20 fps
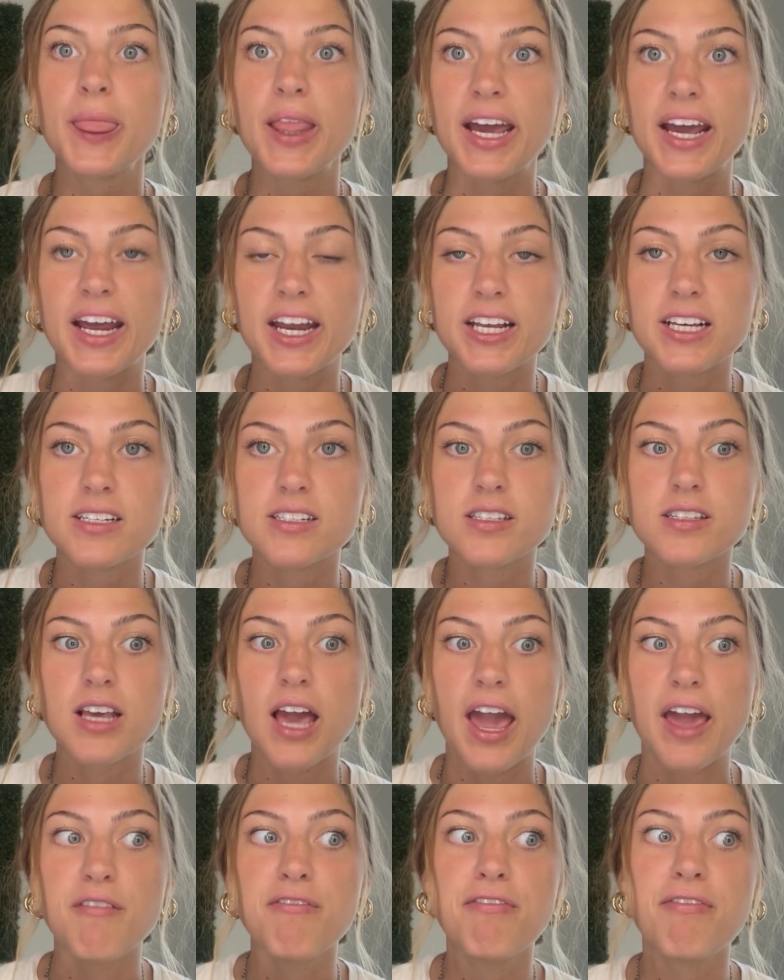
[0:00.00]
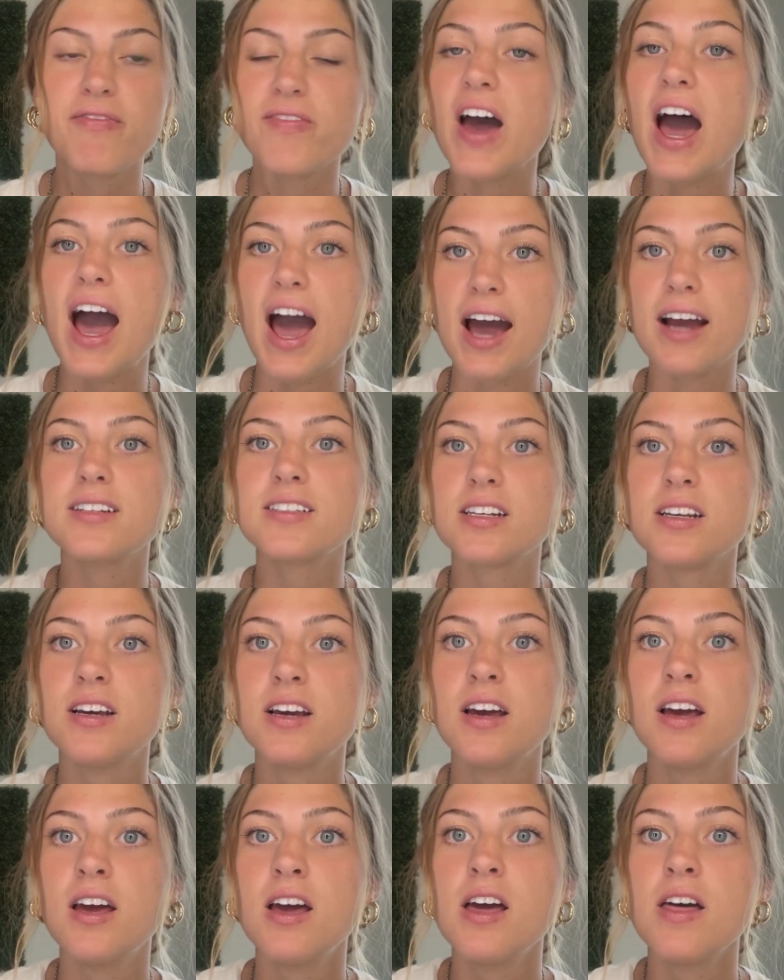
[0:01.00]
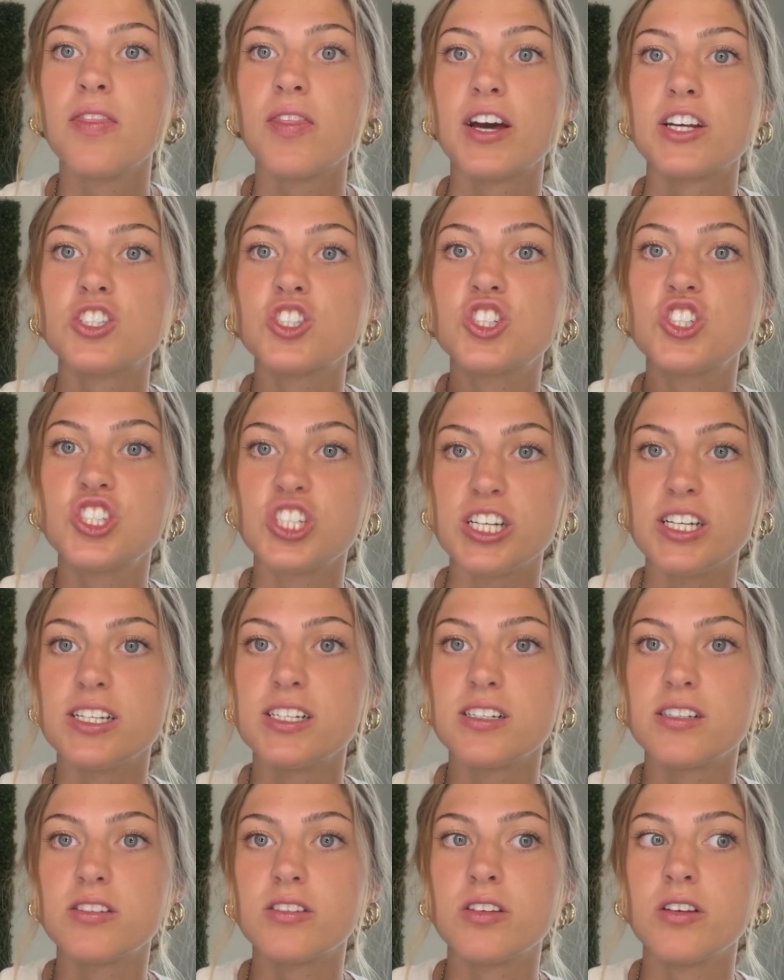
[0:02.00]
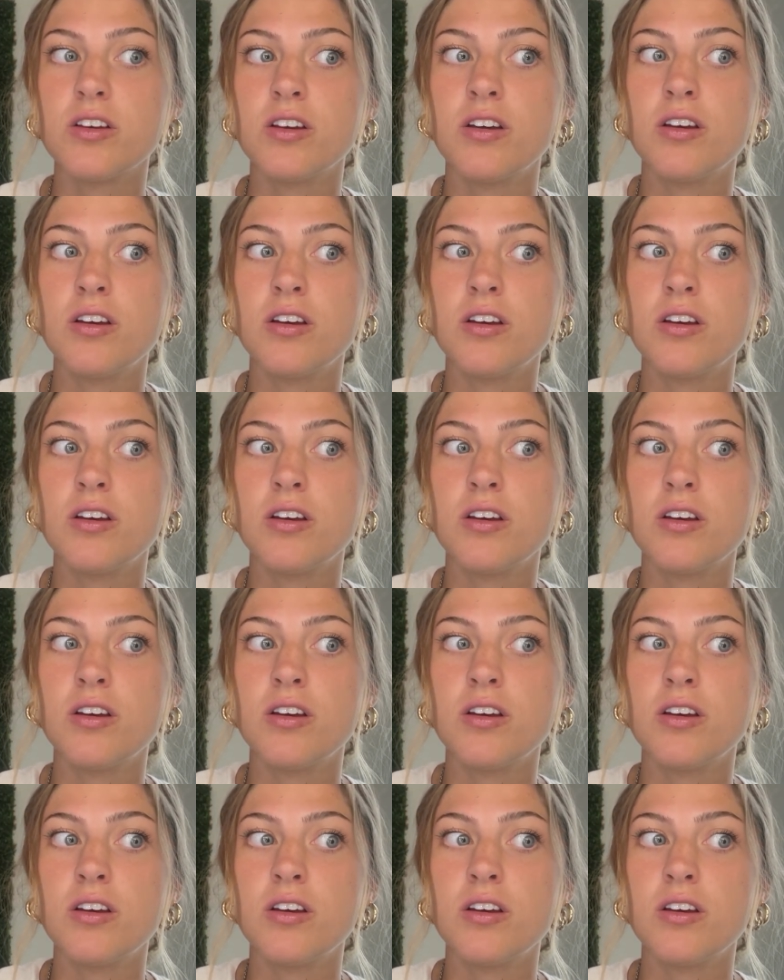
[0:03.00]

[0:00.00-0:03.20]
it is a fact that she is